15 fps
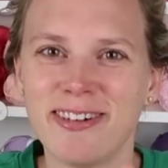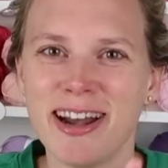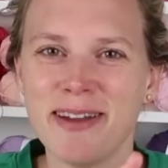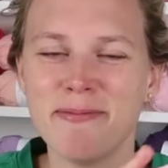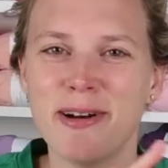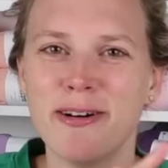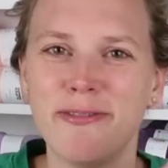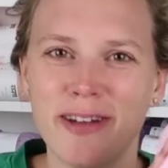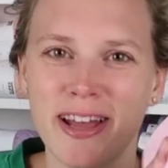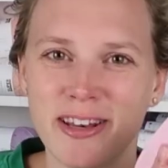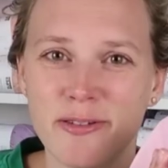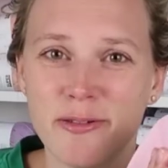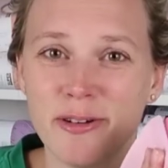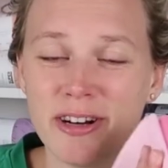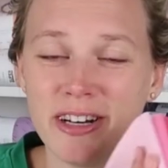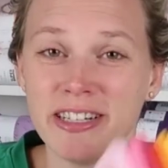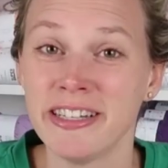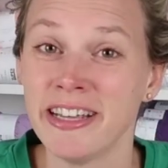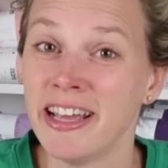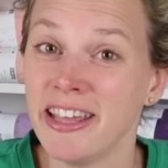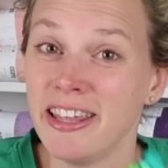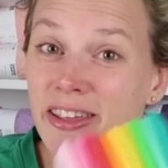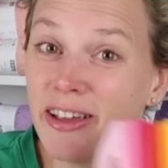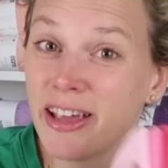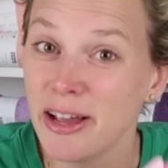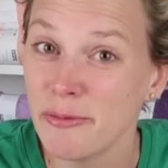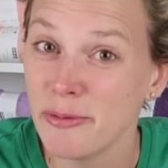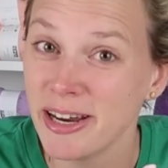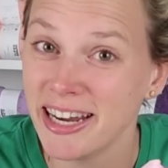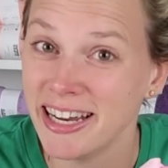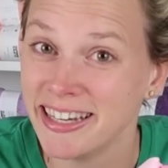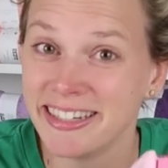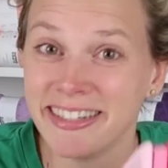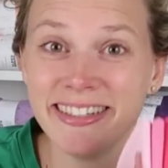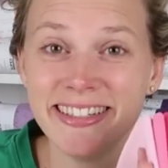rainbow fat quarters, you can win it